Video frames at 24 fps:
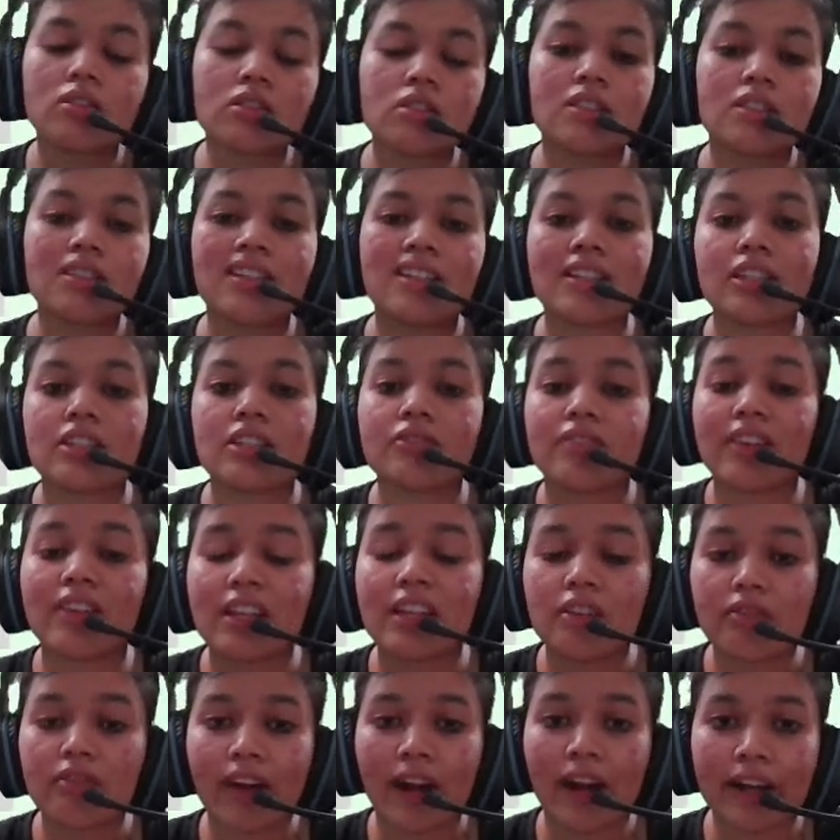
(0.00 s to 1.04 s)
So we
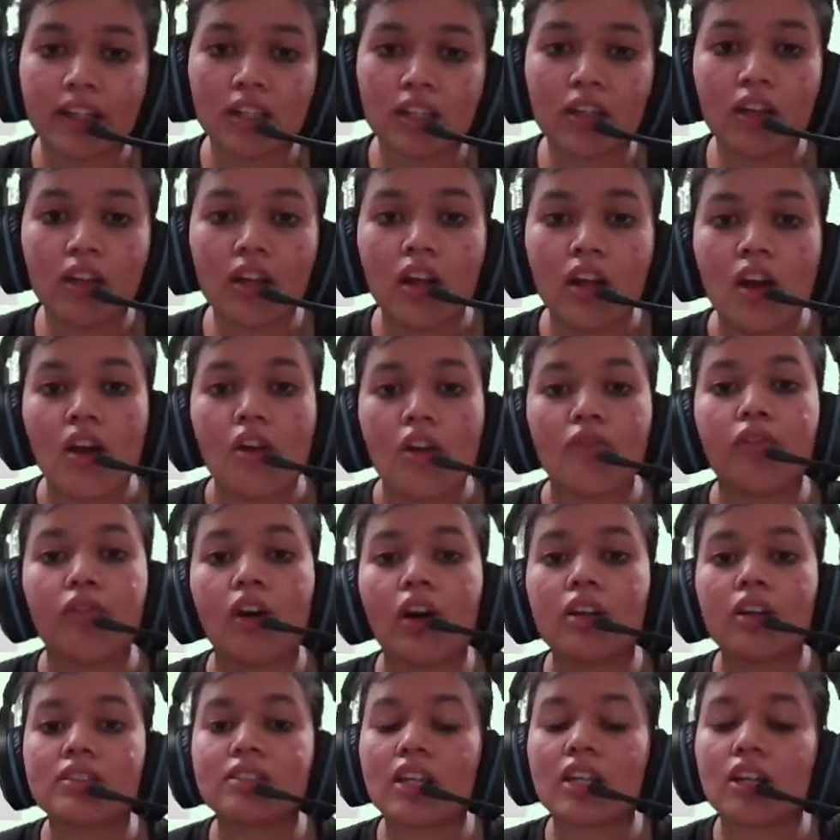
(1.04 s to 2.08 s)
will be meeting
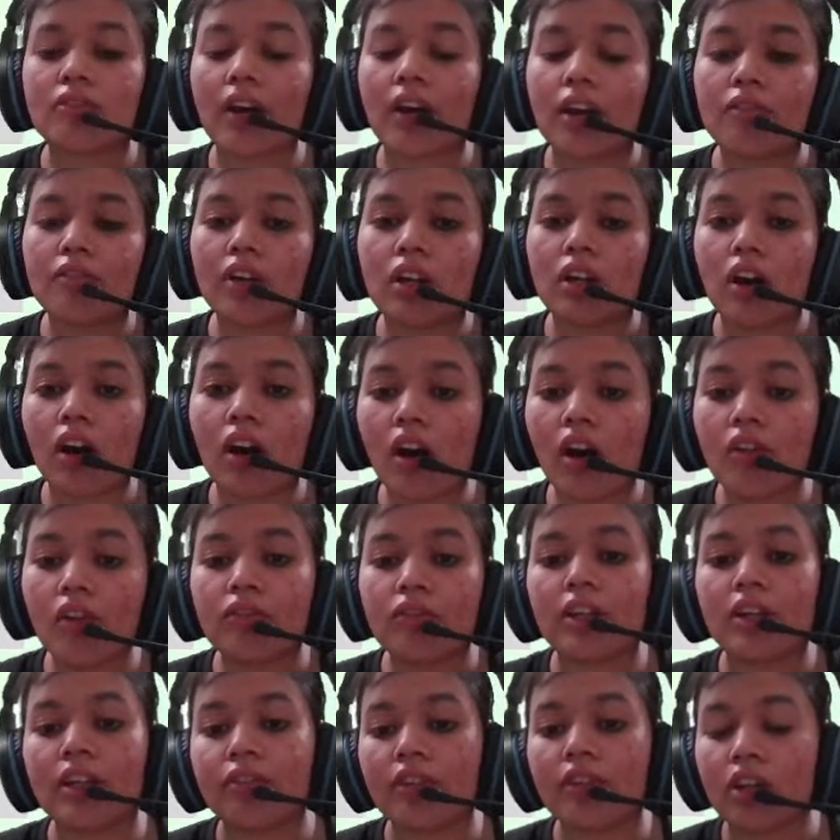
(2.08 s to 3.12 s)
tomorrow with a new
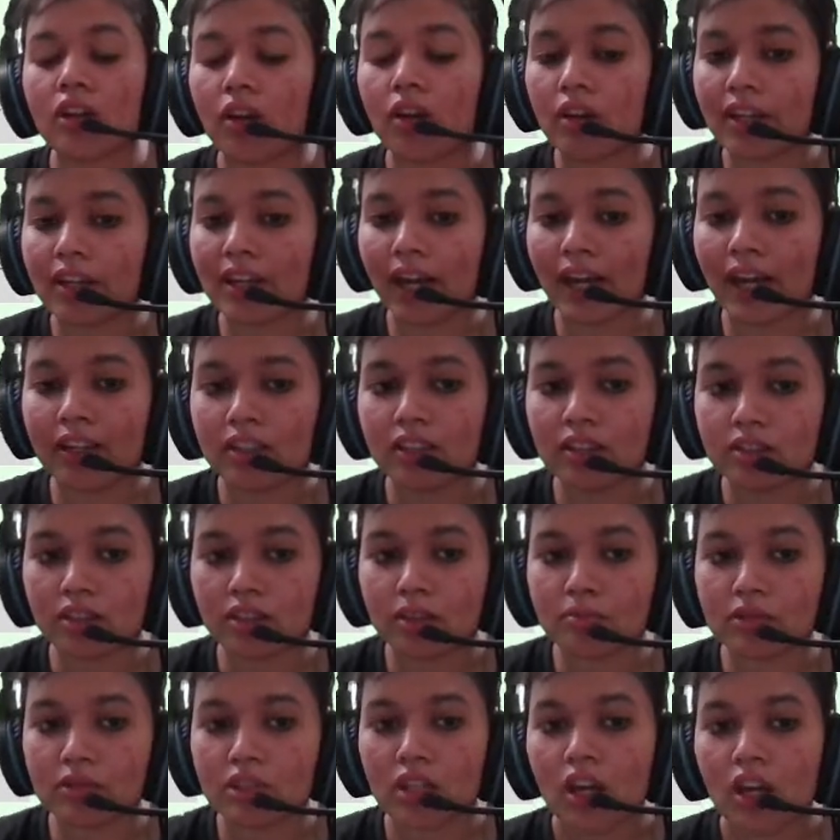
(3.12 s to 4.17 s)
lesson with some
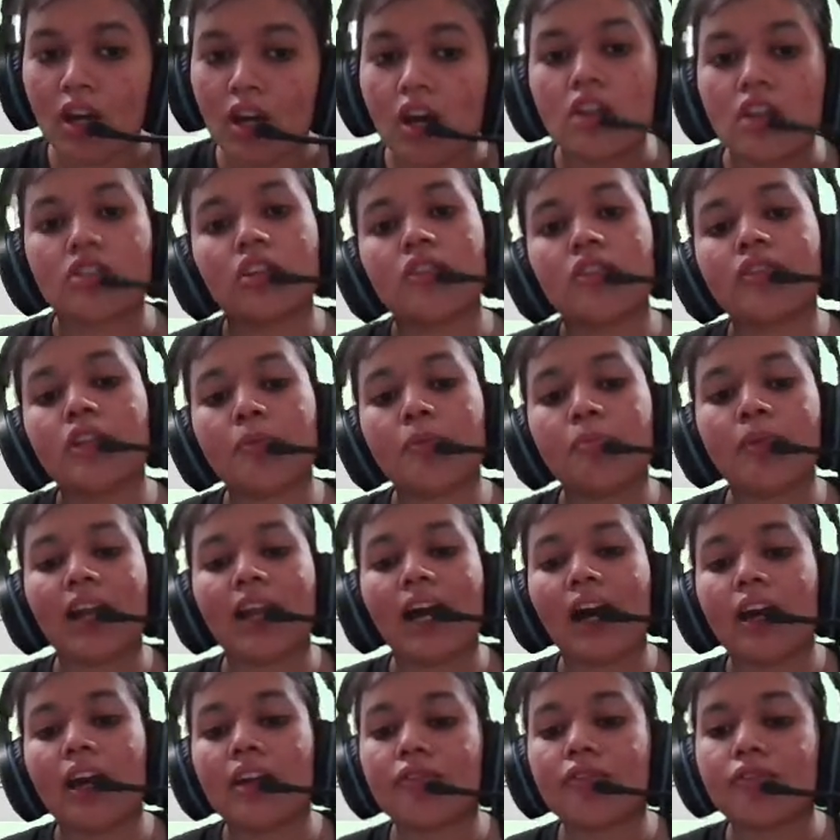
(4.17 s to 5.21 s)
more things about photosynthesis and the
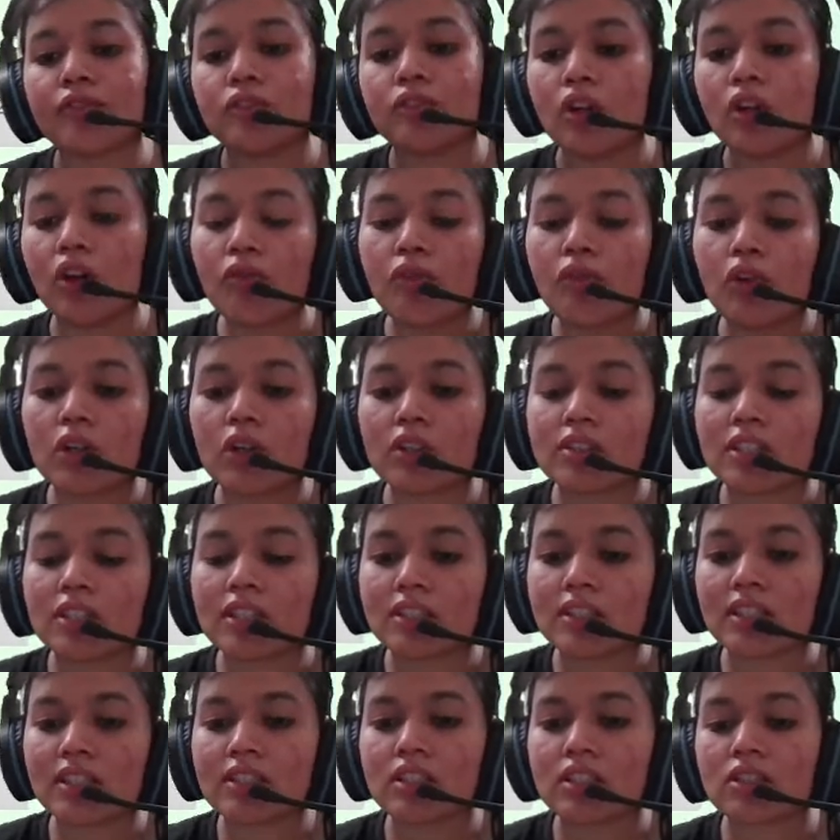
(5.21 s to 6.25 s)
process. Alright, so till then,
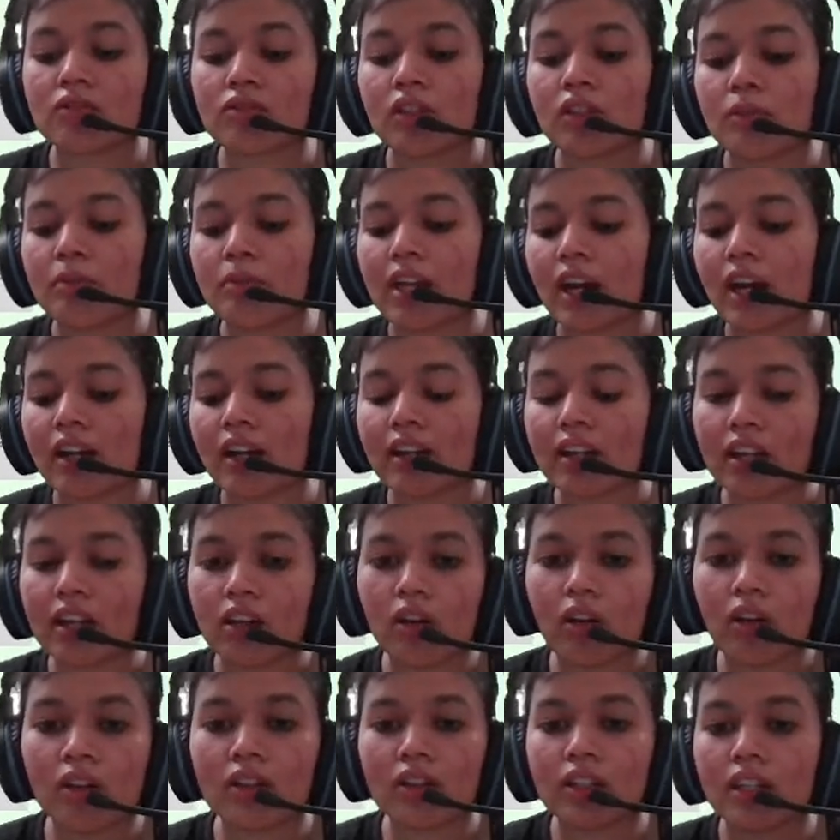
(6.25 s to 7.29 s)
keep revising, keep learning, stay
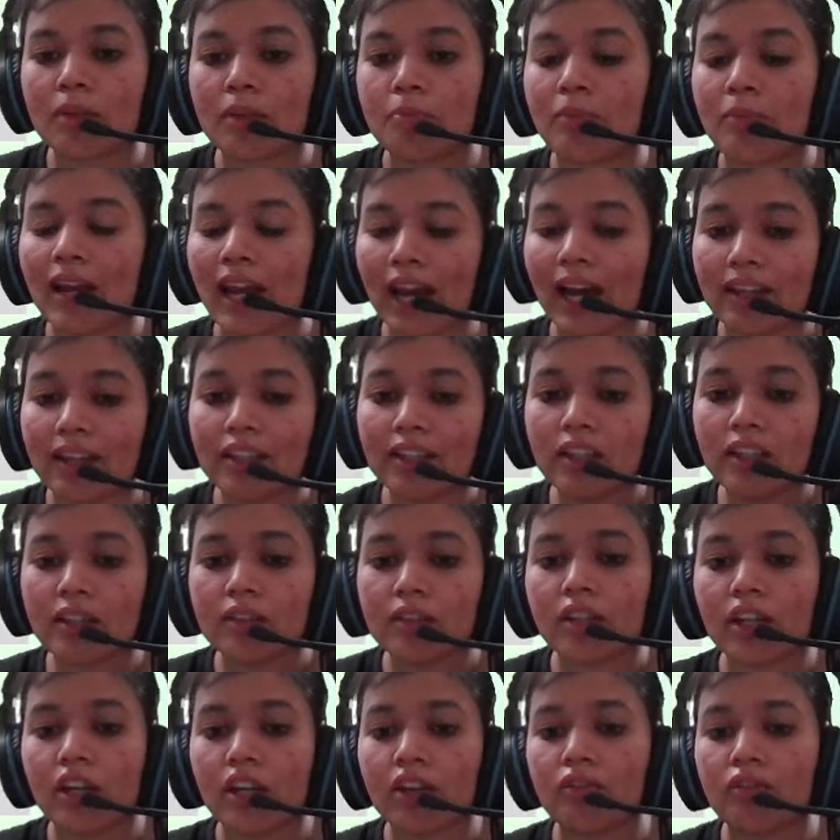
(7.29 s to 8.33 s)
in your homes and take care of
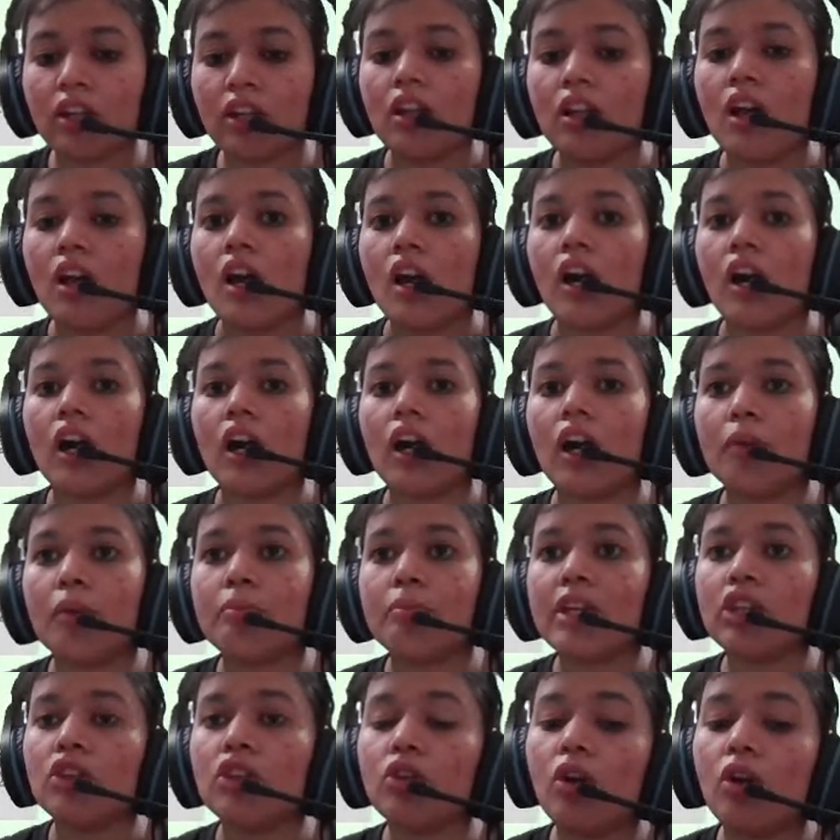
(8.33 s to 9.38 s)
yourself. Thank
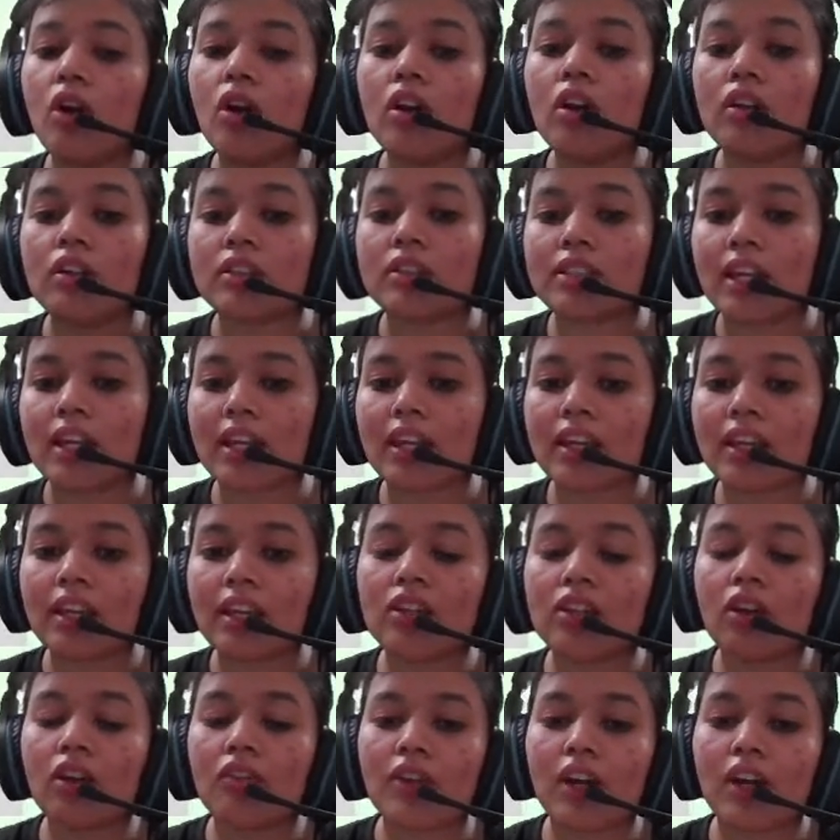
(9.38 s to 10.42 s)
you very much,
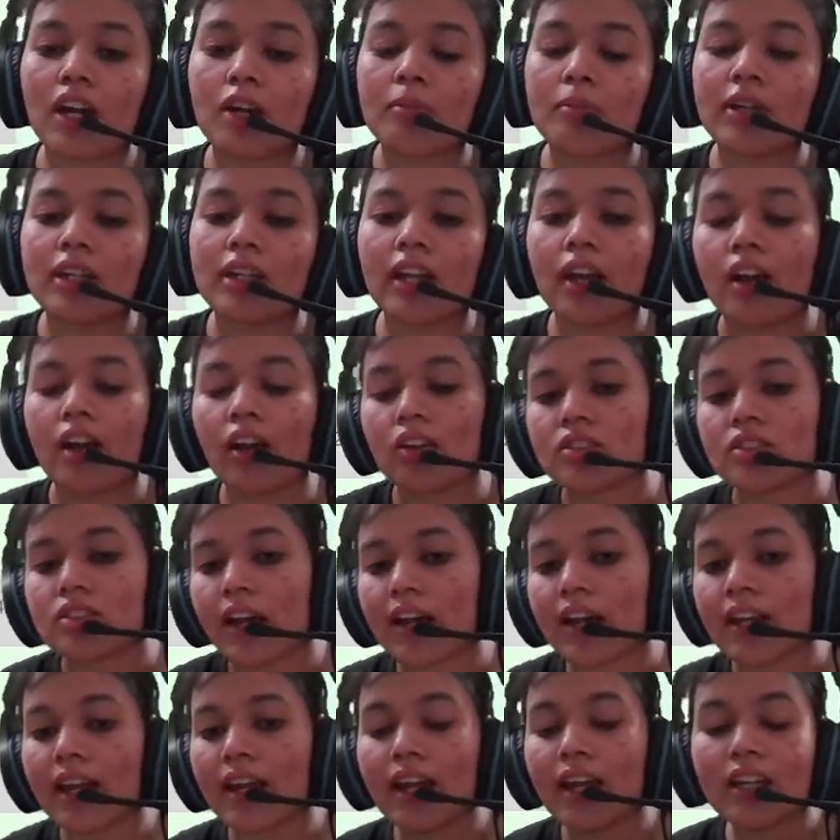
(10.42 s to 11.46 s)
and let's meet in the next
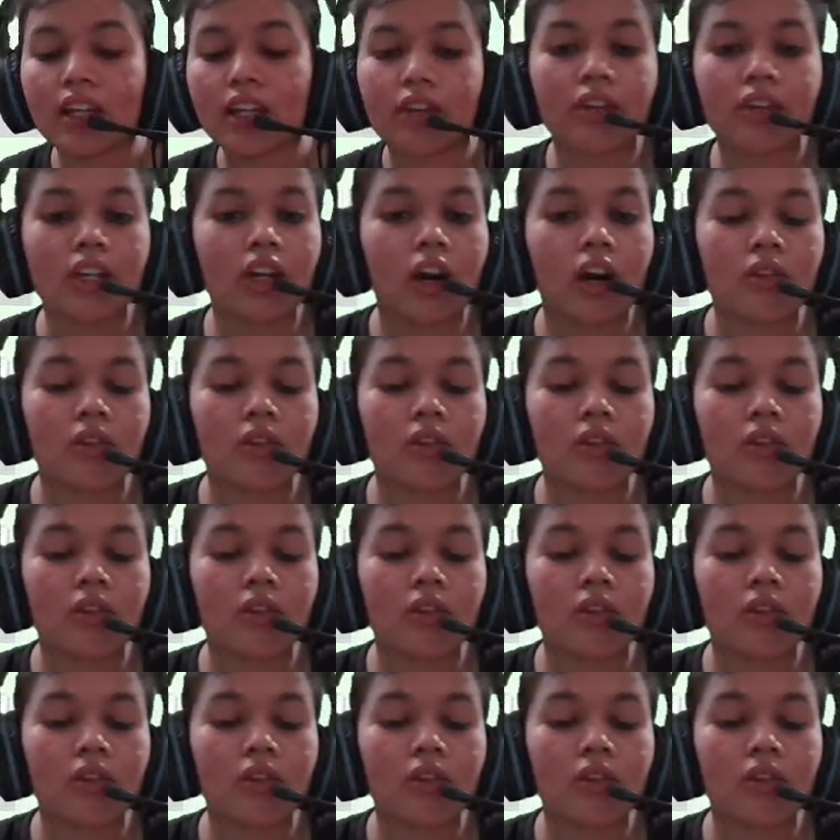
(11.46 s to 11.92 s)
session very